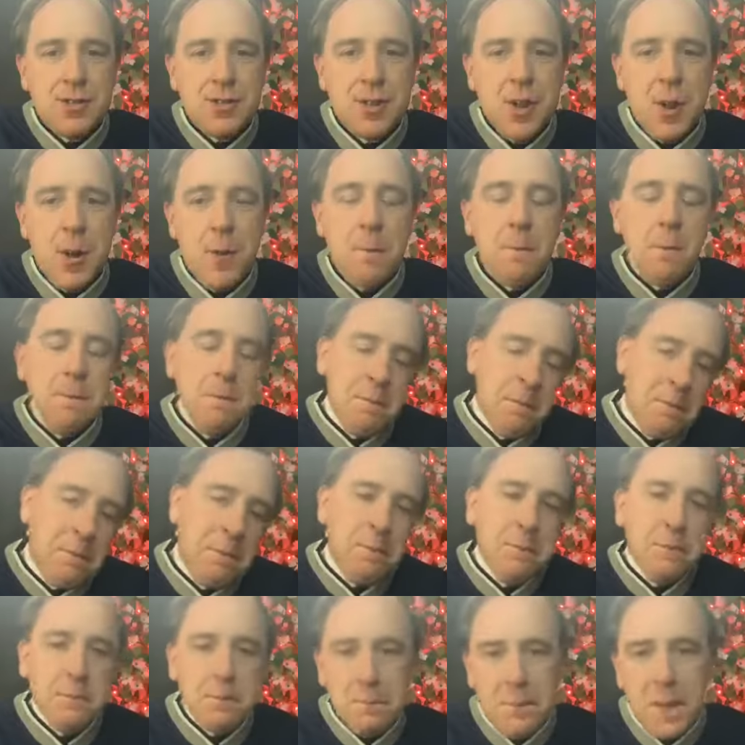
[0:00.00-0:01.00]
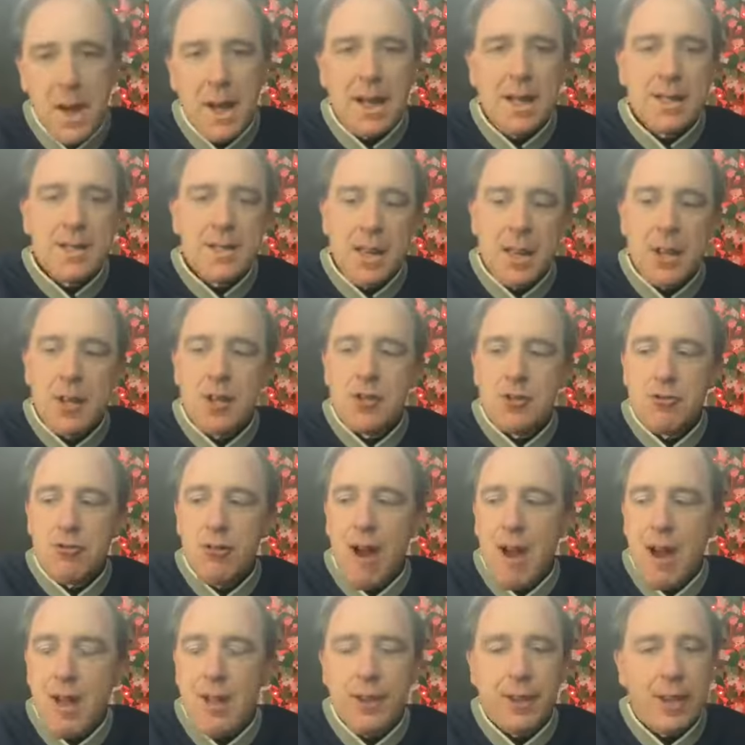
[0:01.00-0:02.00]
So, like I said, it's
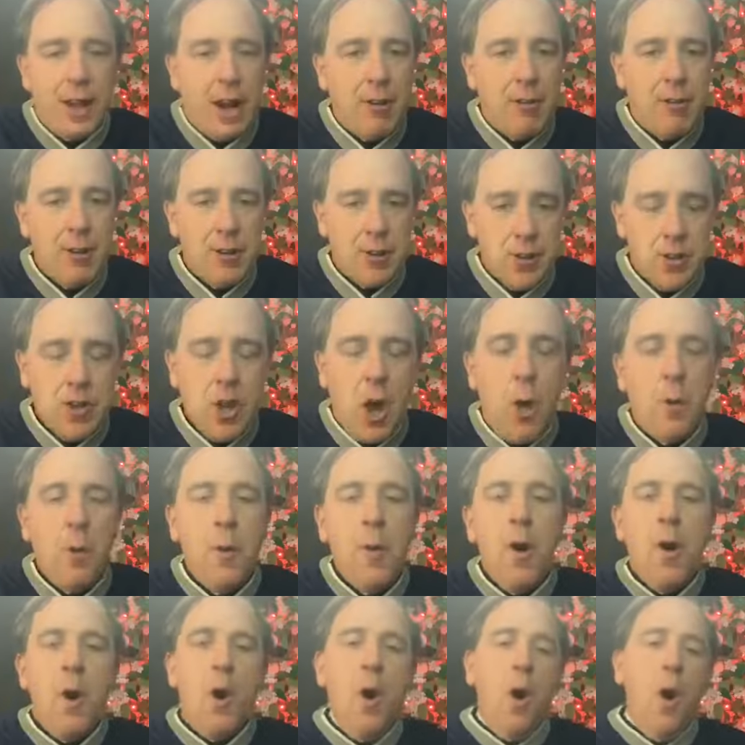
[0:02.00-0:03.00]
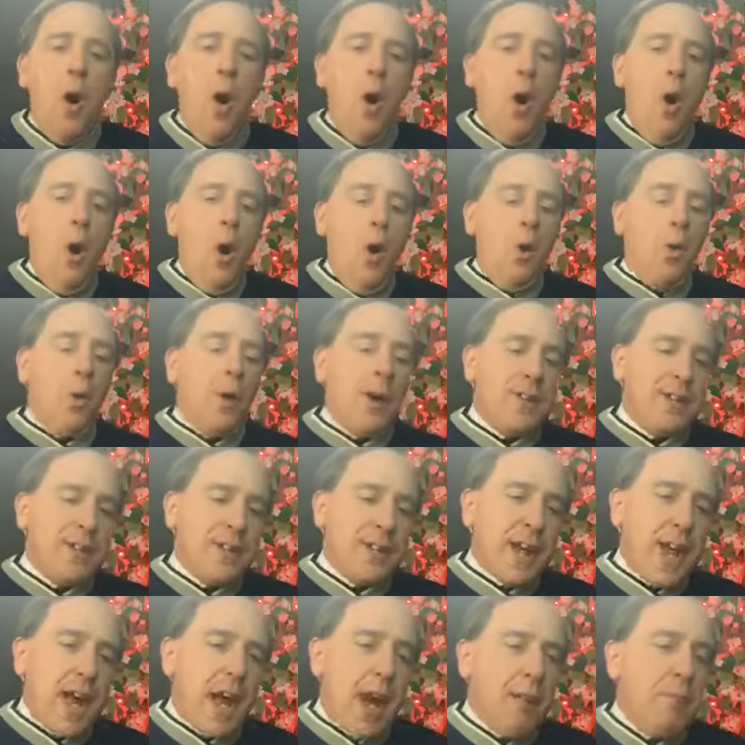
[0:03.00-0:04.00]
trial and error. So, once
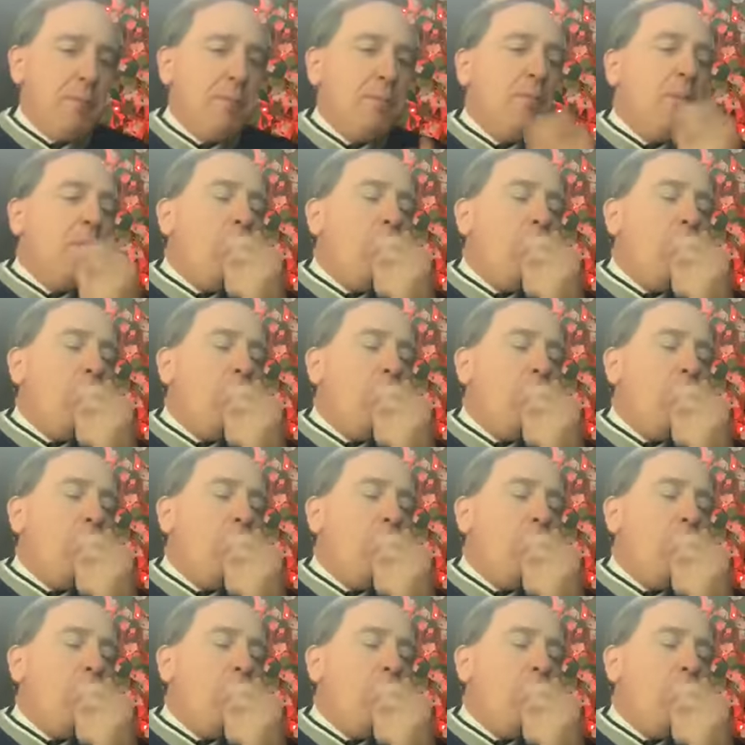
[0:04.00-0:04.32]
again,